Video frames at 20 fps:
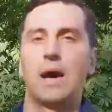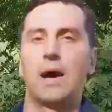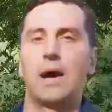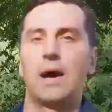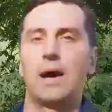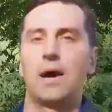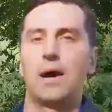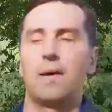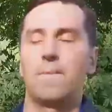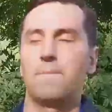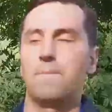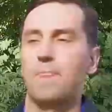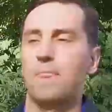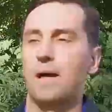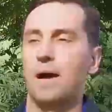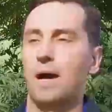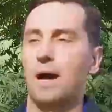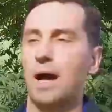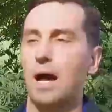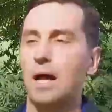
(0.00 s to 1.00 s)

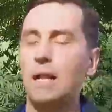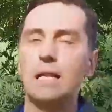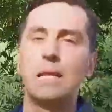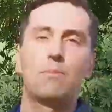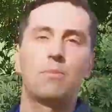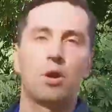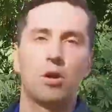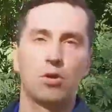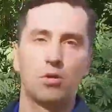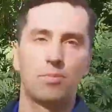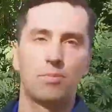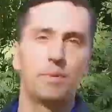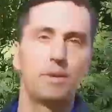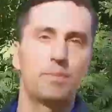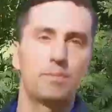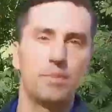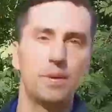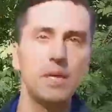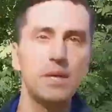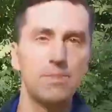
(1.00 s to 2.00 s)
um, highly
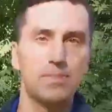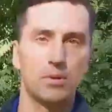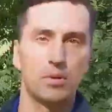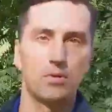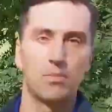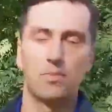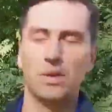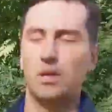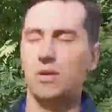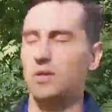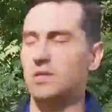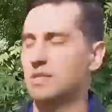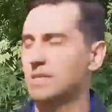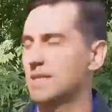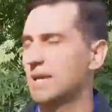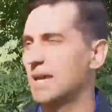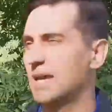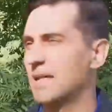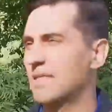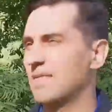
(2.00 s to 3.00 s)
myopic people because
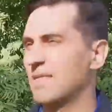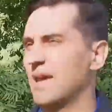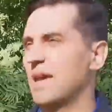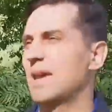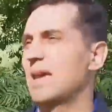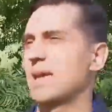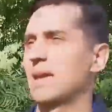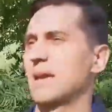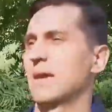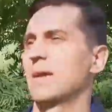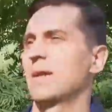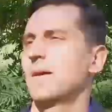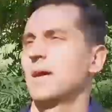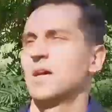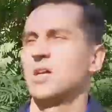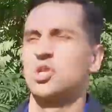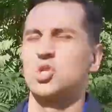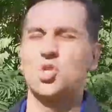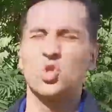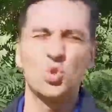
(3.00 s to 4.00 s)
they they
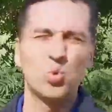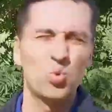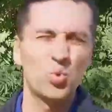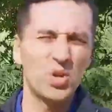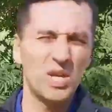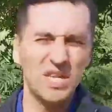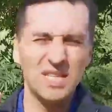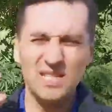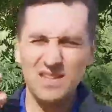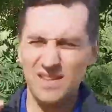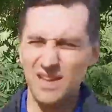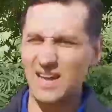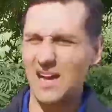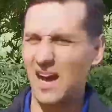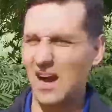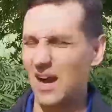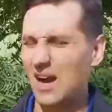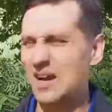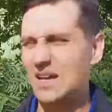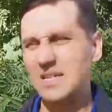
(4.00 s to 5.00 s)
squint
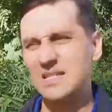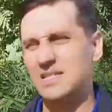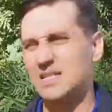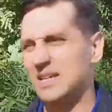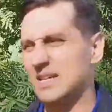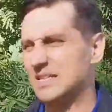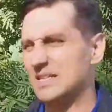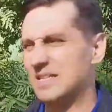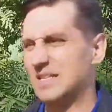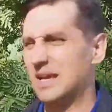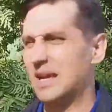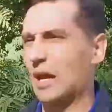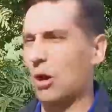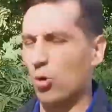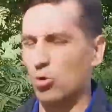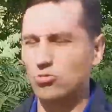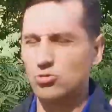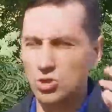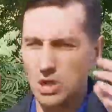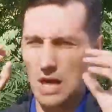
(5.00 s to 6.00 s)
their eyes, they, they
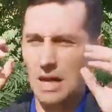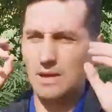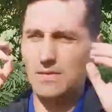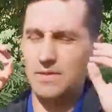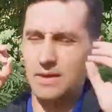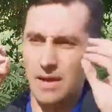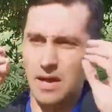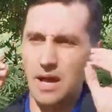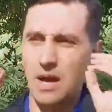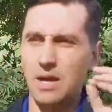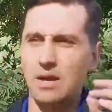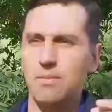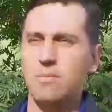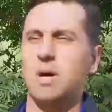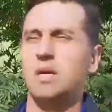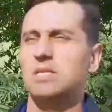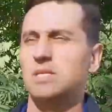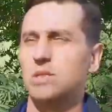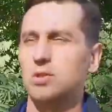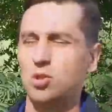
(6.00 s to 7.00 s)
contract their eye
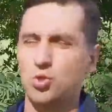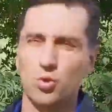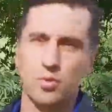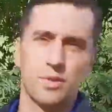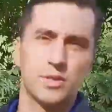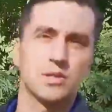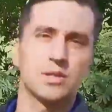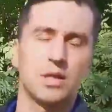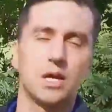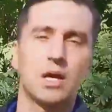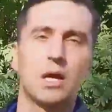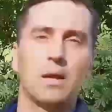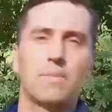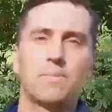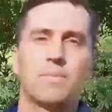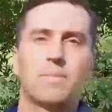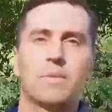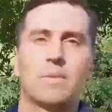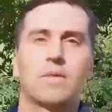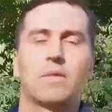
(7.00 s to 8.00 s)
muscles all the time.
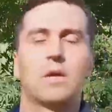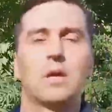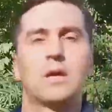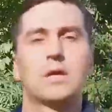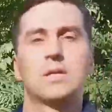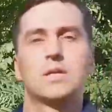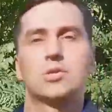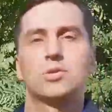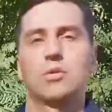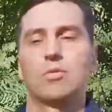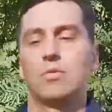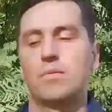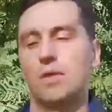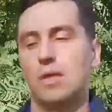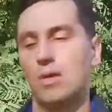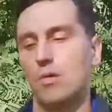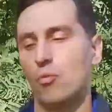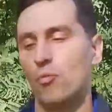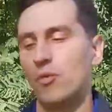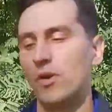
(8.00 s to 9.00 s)
So
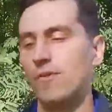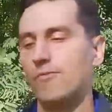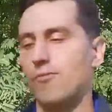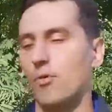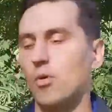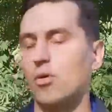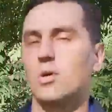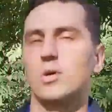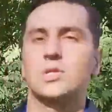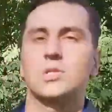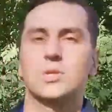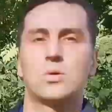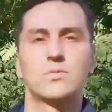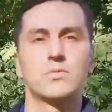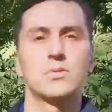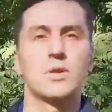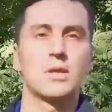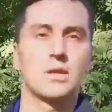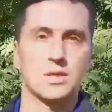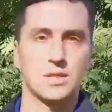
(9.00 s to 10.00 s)
we focus
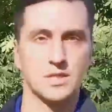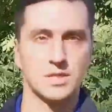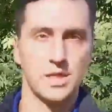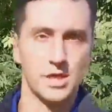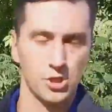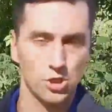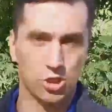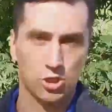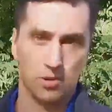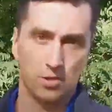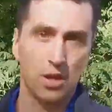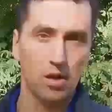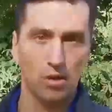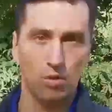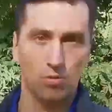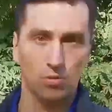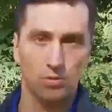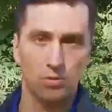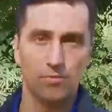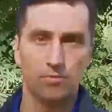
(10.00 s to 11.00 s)
on relaxation a
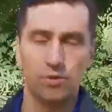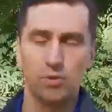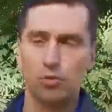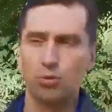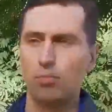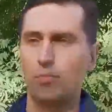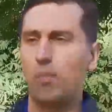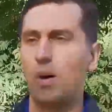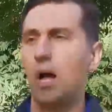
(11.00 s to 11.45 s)
lot. We do